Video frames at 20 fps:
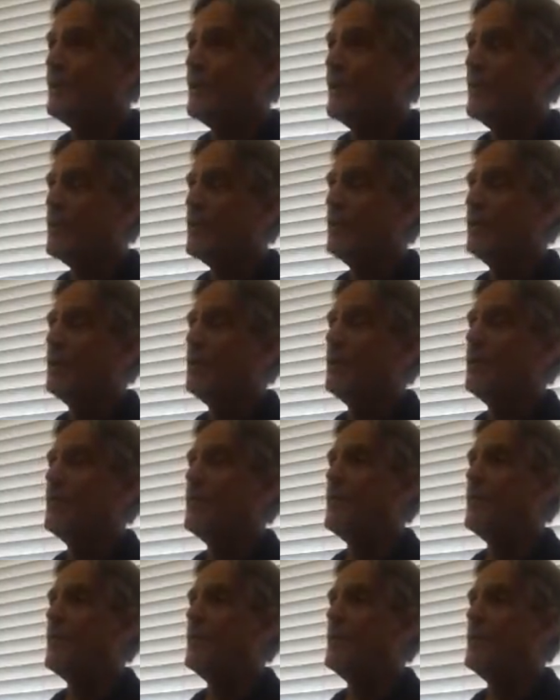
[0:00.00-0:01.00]
I believe
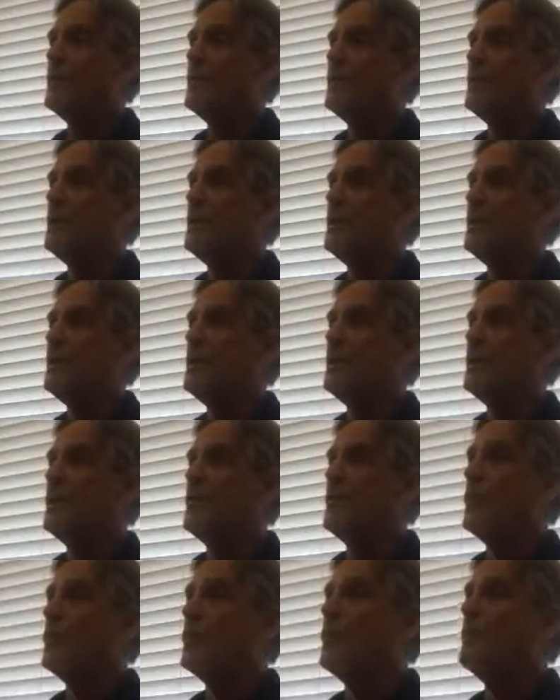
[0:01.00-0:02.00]
that
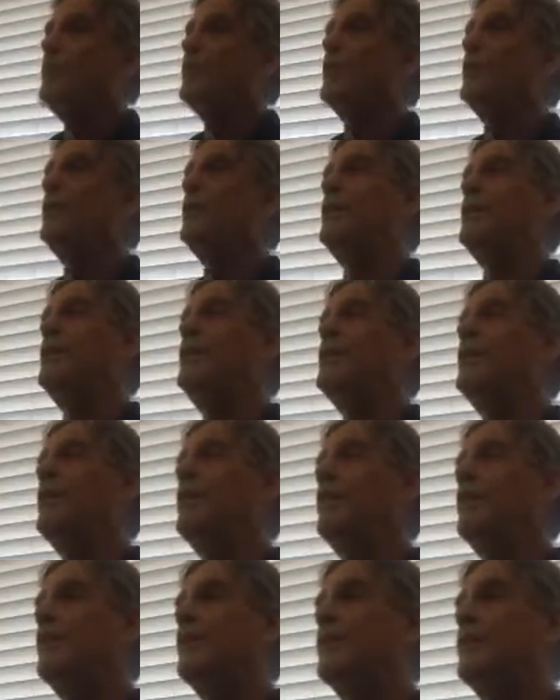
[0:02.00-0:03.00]
we believe
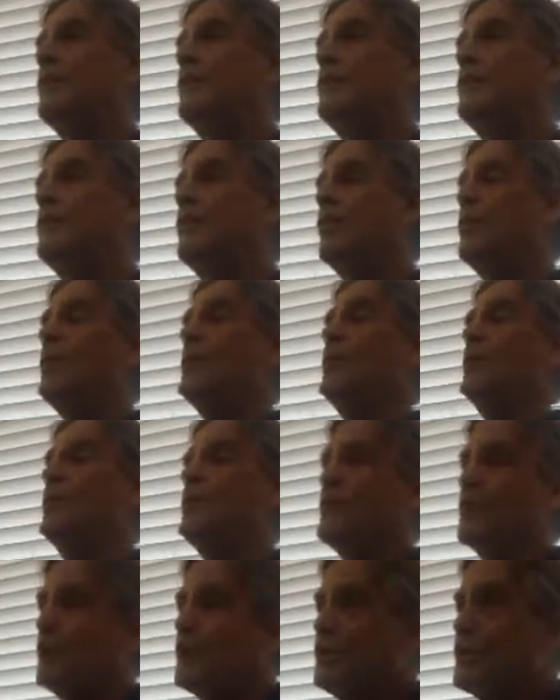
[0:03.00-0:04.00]
that nobody can
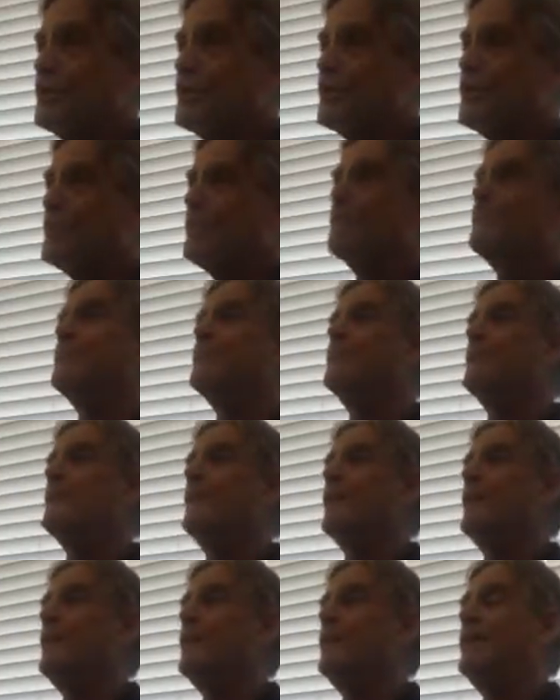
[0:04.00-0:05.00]
touch us,
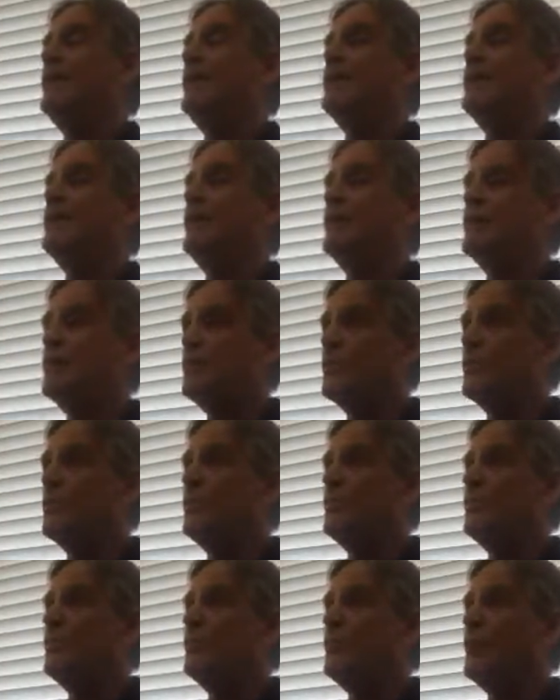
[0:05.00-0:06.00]
and that's not true.
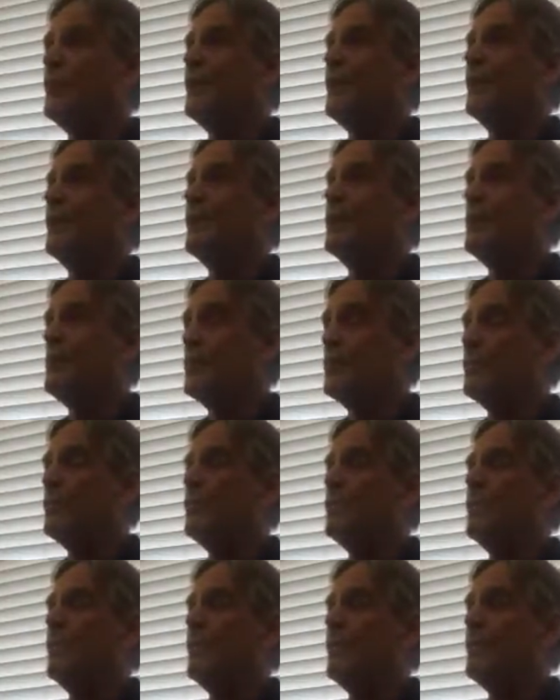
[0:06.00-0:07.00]
9/11
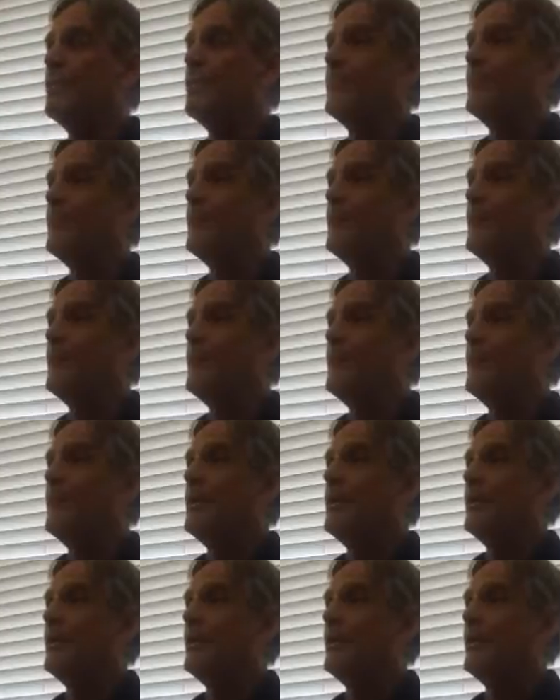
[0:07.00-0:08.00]
proved that.
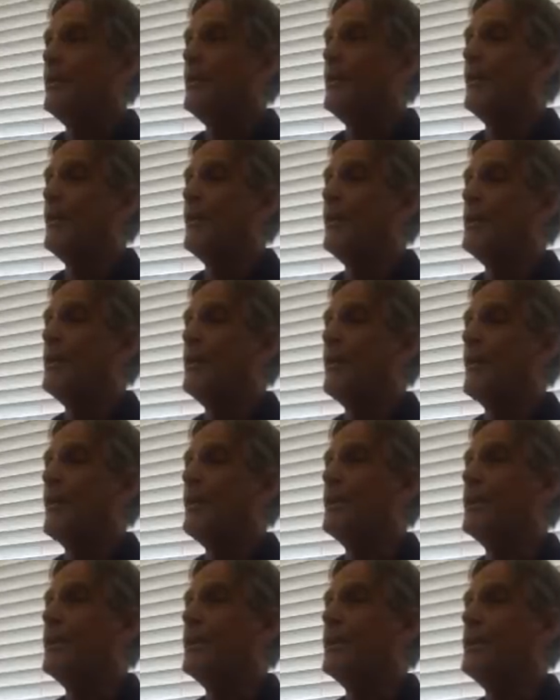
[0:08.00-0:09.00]
I
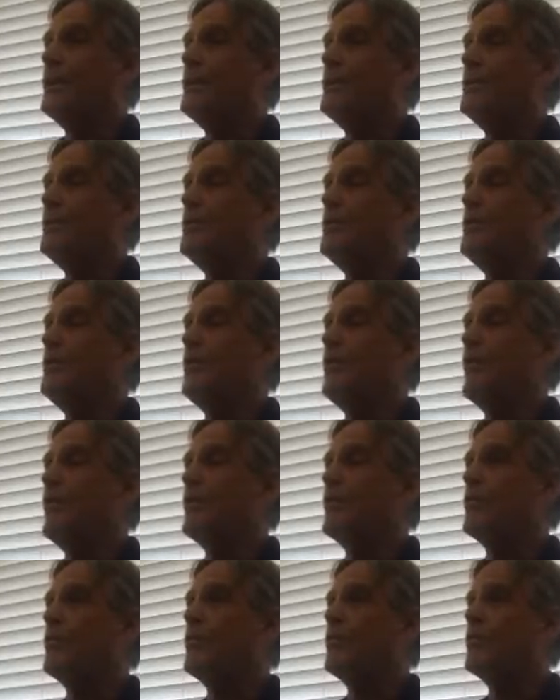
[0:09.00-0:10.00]
think we need to be
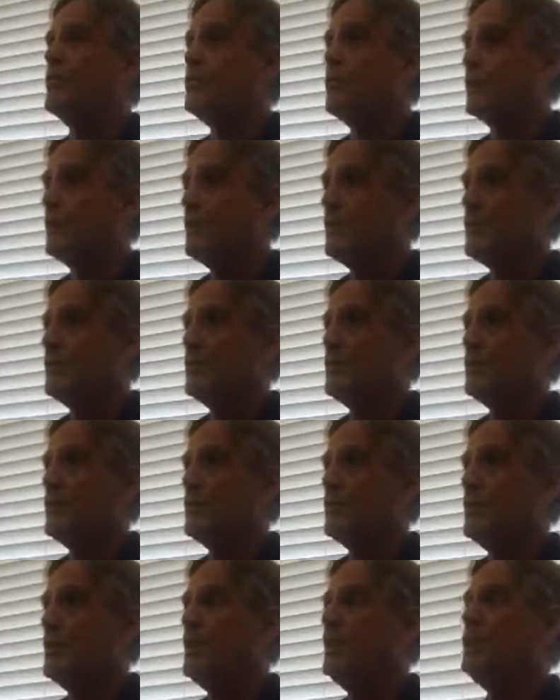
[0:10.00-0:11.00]
ever vigilant.
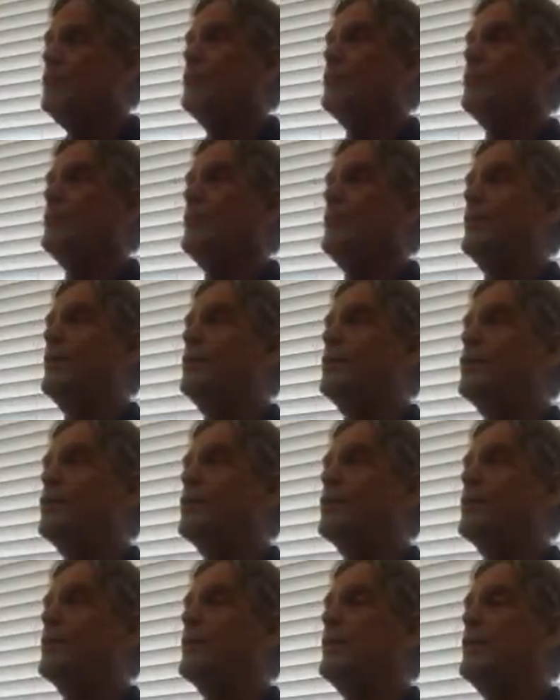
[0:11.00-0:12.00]
We need to make
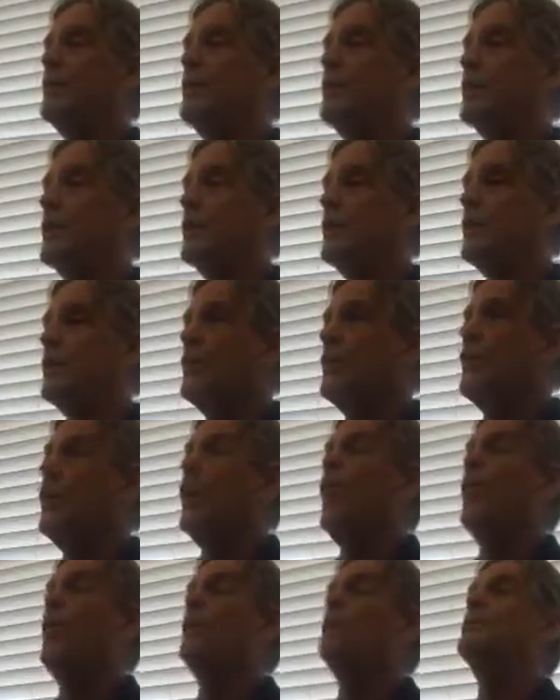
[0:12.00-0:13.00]
sure that we're
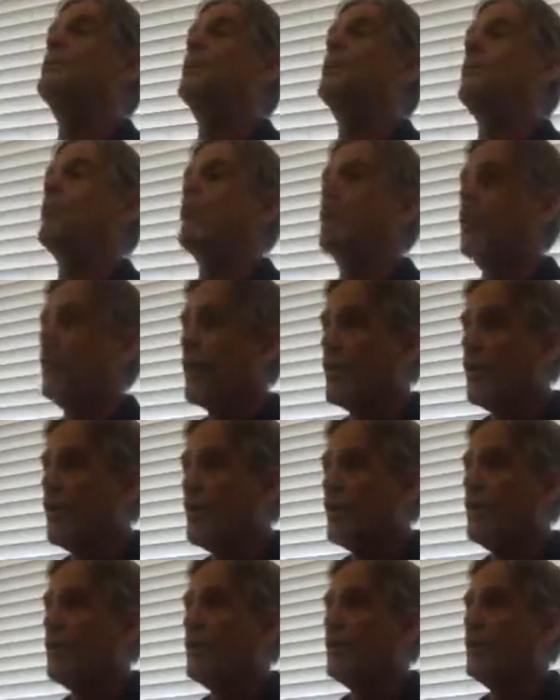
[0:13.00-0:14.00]
always on our
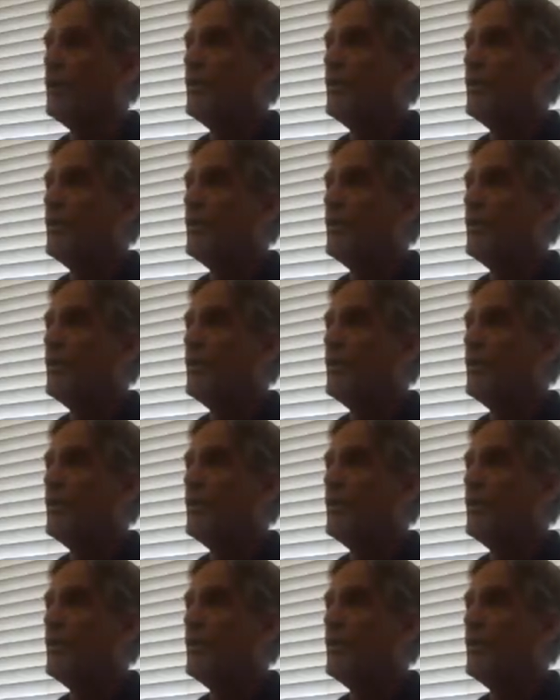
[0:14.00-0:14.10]
guard.